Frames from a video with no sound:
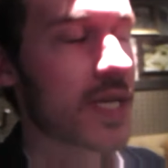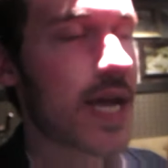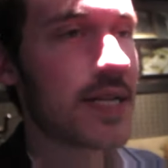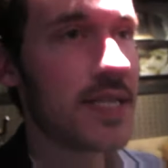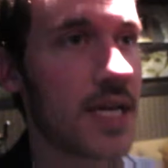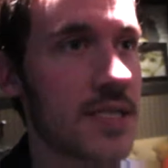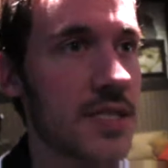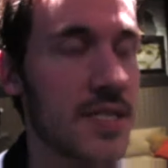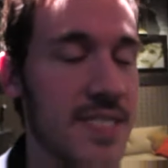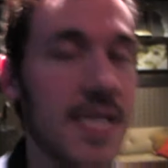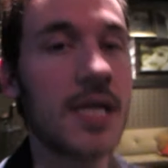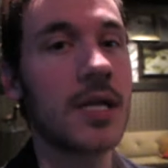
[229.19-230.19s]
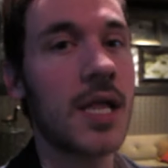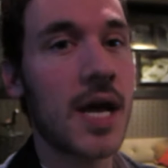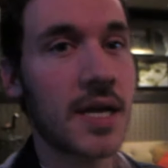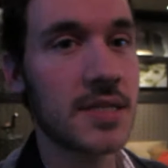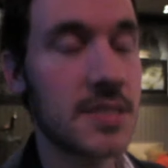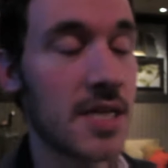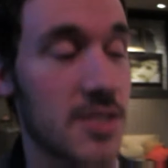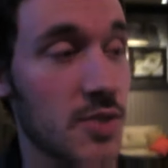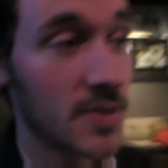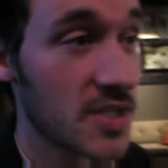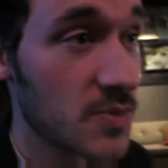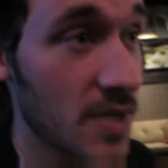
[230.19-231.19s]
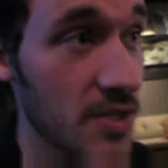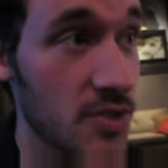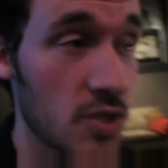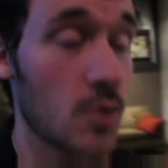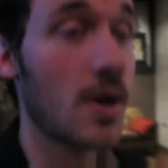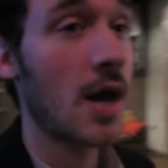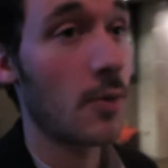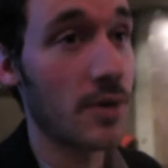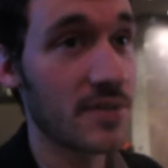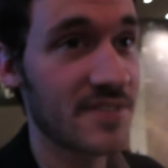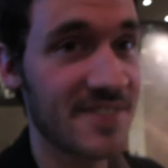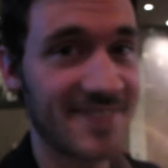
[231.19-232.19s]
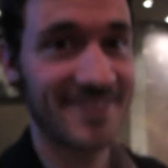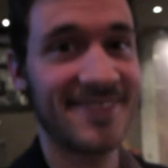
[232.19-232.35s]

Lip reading: got tickets to the 10 o'clock instead, so we just waited 2 hours.